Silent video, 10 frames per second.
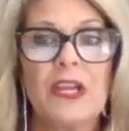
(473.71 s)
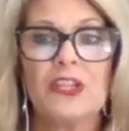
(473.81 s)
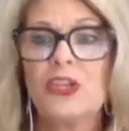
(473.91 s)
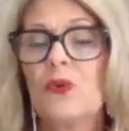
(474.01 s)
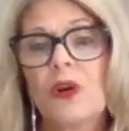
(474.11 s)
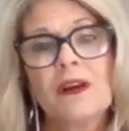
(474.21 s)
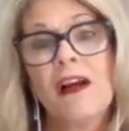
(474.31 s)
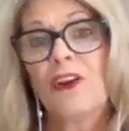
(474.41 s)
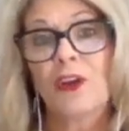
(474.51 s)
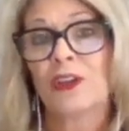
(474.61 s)
you are
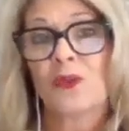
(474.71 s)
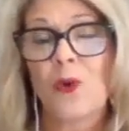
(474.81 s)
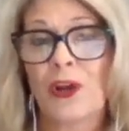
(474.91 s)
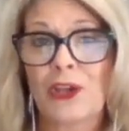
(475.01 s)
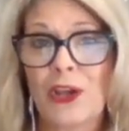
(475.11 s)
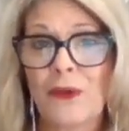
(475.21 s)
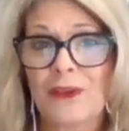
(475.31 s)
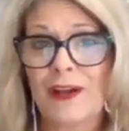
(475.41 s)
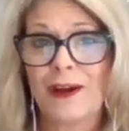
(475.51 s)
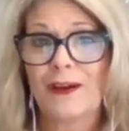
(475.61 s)
not going to want to go
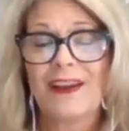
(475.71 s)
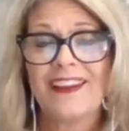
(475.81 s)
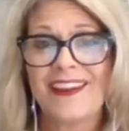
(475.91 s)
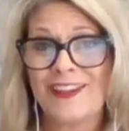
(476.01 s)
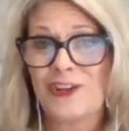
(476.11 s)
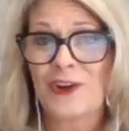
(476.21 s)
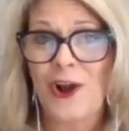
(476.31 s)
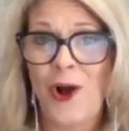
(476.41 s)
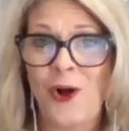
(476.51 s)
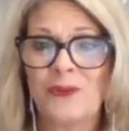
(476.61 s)
there in your
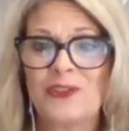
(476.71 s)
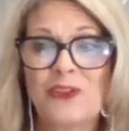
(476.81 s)
home.